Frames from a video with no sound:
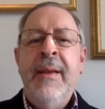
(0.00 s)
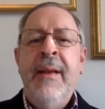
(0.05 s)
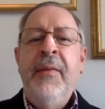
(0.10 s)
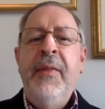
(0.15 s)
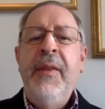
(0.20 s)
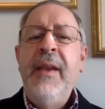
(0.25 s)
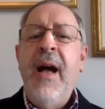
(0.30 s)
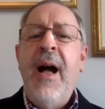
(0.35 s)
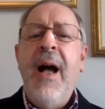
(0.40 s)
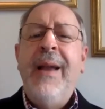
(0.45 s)

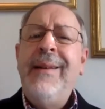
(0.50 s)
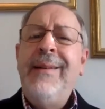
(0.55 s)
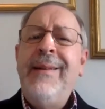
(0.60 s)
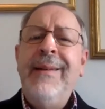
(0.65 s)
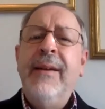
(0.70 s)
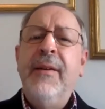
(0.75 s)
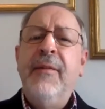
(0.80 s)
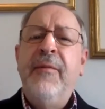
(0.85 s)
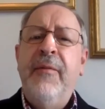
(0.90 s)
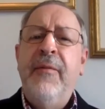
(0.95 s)
The
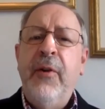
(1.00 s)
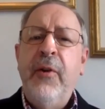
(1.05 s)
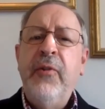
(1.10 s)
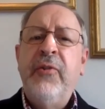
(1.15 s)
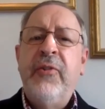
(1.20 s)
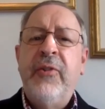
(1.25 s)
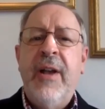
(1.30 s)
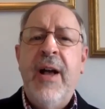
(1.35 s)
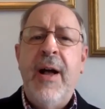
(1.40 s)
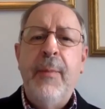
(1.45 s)
idea
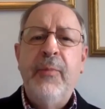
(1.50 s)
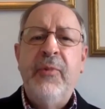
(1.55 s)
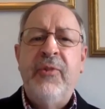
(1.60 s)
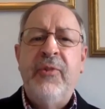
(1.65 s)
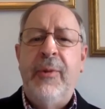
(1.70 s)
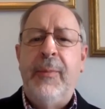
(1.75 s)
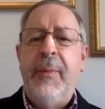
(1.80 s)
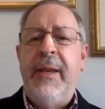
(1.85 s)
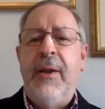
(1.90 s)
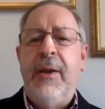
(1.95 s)
first comes
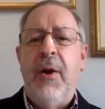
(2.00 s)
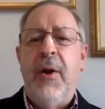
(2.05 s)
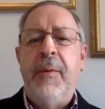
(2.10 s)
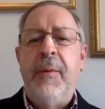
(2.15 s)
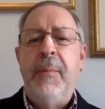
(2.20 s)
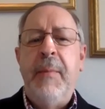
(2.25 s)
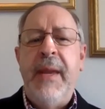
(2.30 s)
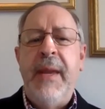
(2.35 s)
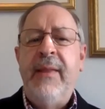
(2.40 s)
to me on May